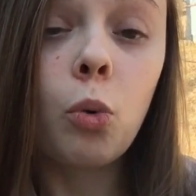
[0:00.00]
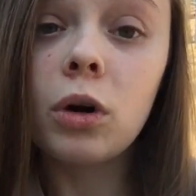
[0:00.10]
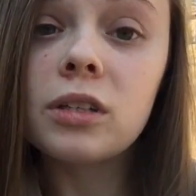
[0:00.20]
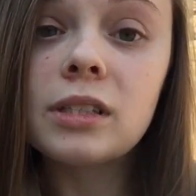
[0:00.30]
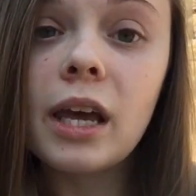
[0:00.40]

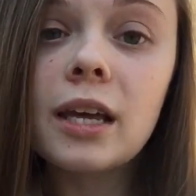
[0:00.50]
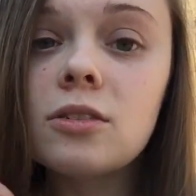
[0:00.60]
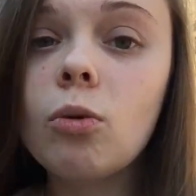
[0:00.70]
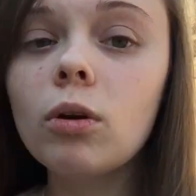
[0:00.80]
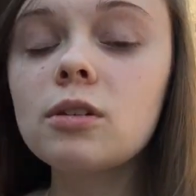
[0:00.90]
worst
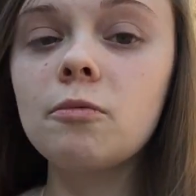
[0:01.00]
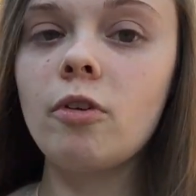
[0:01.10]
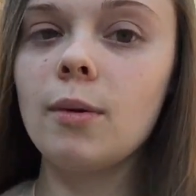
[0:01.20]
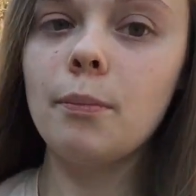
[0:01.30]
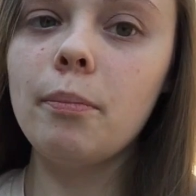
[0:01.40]
days or some
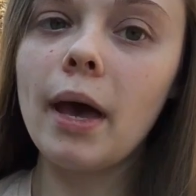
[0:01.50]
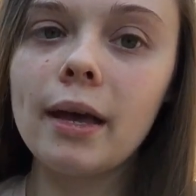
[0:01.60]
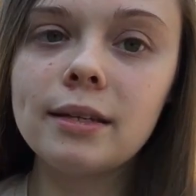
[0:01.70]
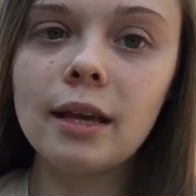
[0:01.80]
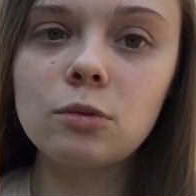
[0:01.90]
of our
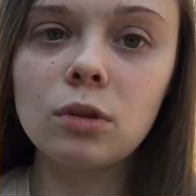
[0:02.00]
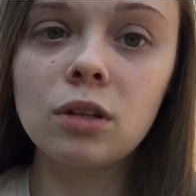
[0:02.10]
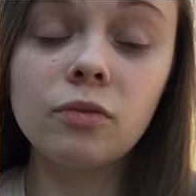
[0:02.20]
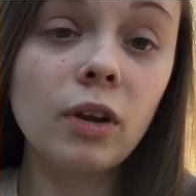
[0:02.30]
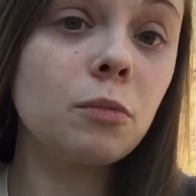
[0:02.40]
bad days,
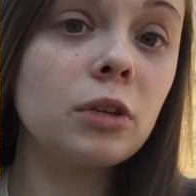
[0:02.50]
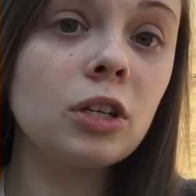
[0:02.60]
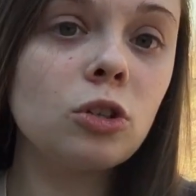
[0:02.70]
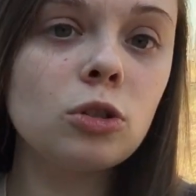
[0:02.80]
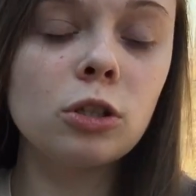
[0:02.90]
whether it's
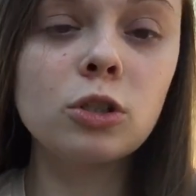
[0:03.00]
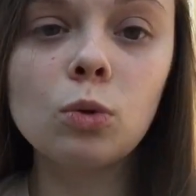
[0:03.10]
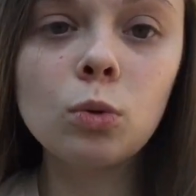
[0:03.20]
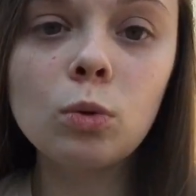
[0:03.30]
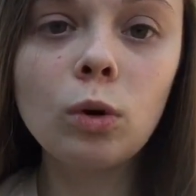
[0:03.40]
family issues or
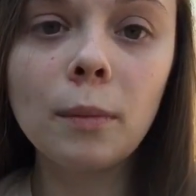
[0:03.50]
school,